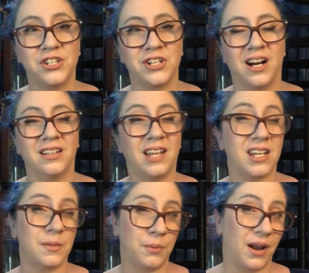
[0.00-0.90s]
to share a
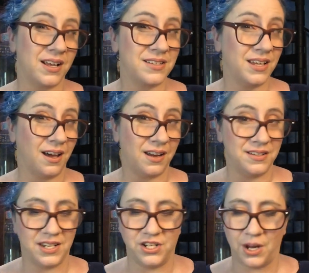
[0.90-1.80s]
lot of the products he got
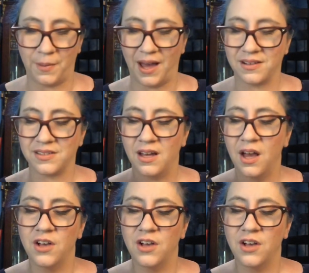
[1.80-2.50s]
on TJ Maxx.